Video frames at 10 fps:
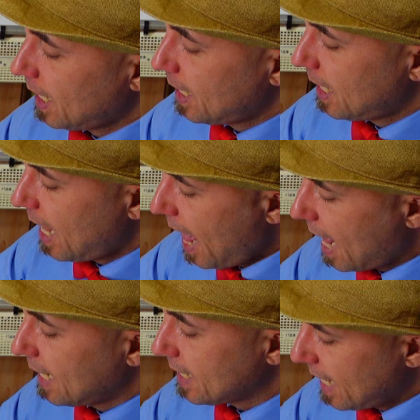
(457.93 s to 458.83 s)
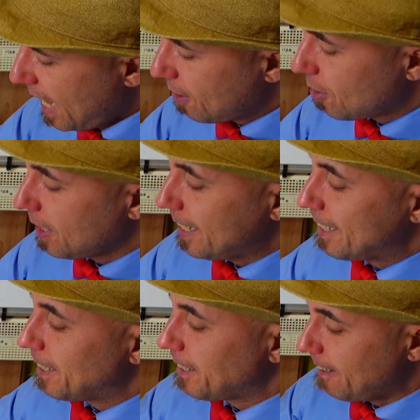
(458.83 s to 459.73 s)
The alligator
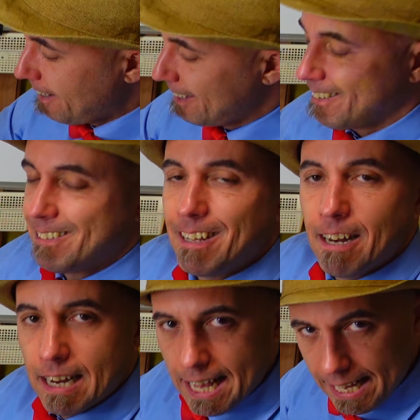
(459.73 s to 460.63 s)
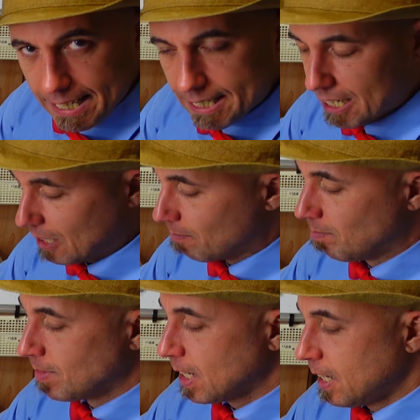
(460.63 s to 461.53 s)
is in the lake.
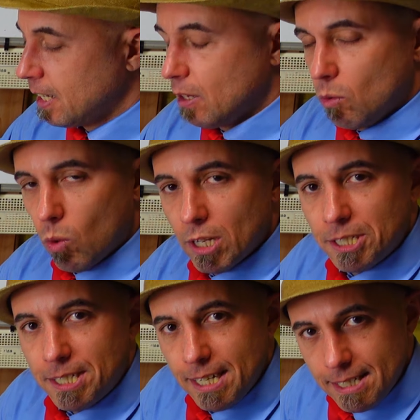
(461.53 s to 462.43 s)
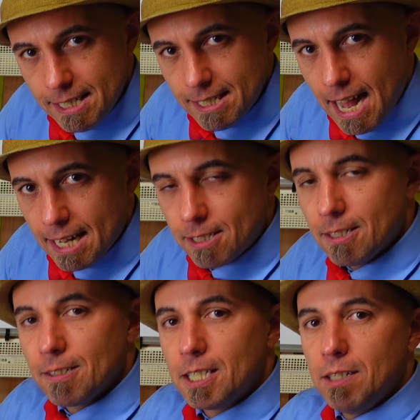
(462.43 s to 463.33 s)
Once they did
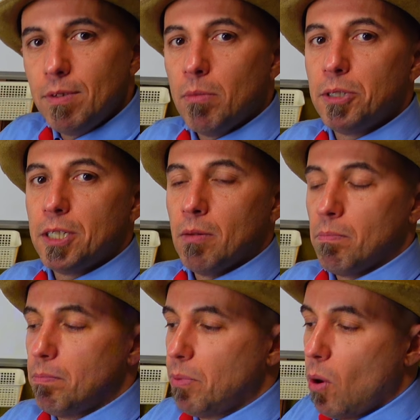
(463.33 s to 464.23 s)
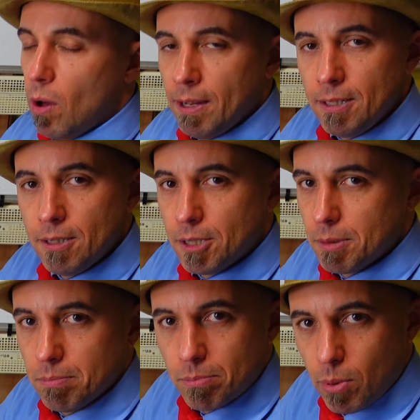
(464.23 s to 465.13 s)
that, give them some
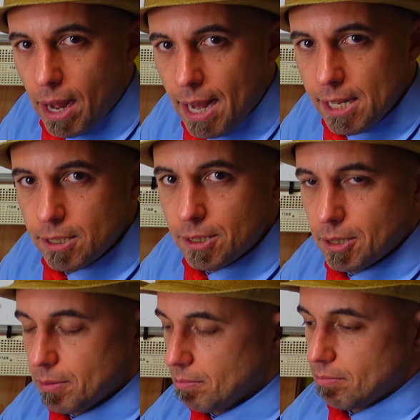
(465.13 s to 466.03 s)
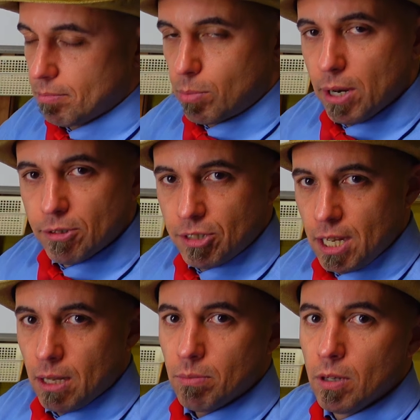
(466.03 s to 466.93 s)
points, prize, praise
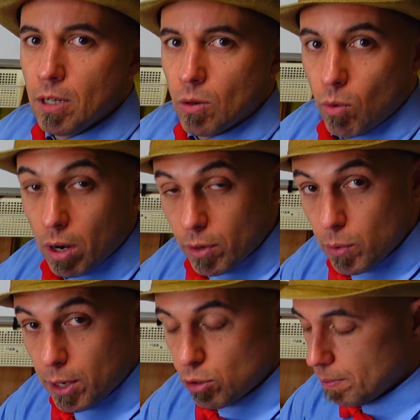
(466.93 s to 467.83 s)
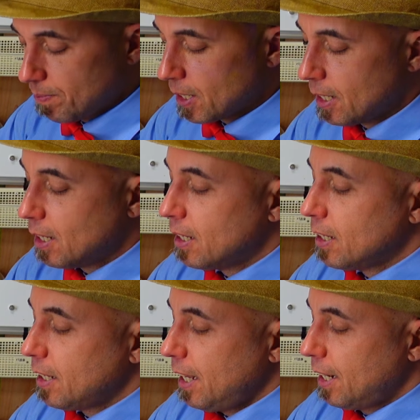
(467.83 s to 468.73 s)
them, whatever you want to do.
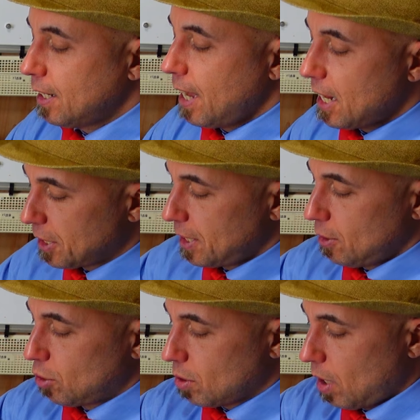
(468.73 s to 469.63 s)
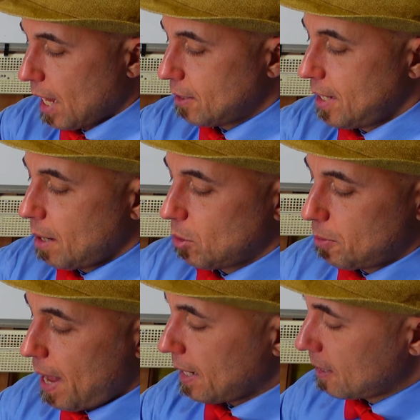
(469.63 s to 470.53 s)
And ask them to collect the animals
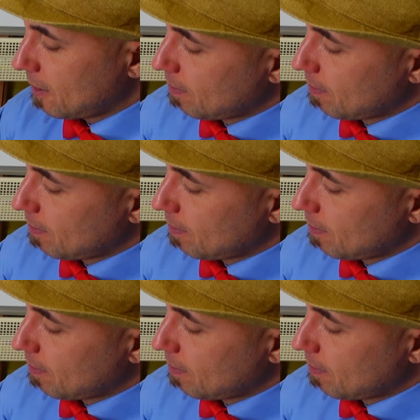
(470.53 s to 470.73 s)
back.